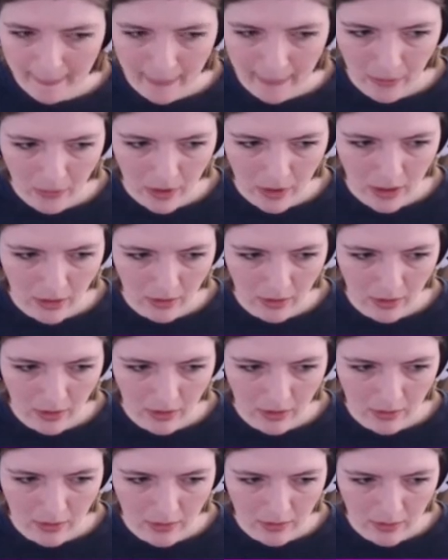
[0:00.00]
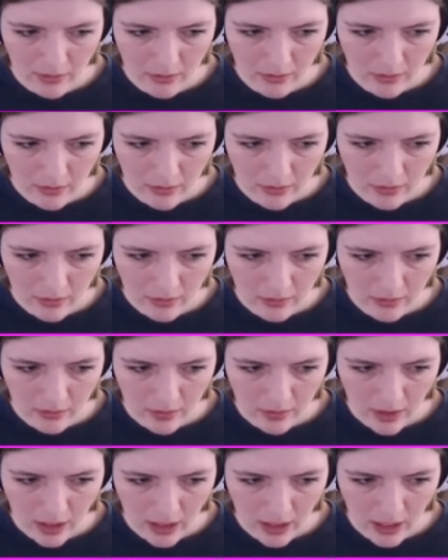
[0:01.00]
What are you doing?
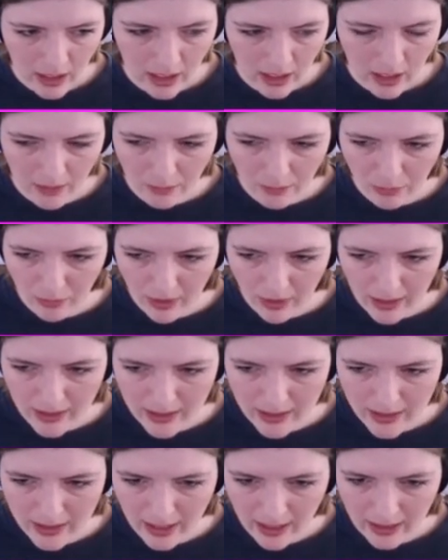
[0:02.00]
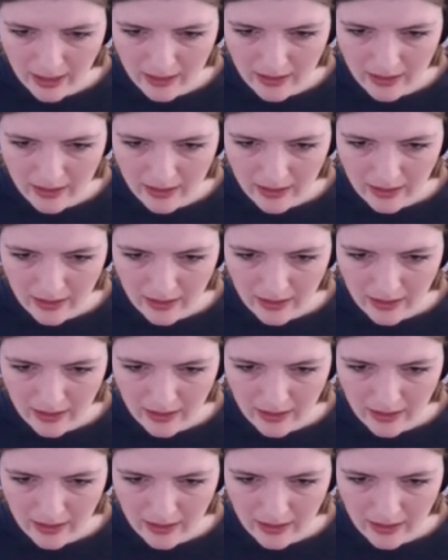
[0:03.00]
Eating breadsticks.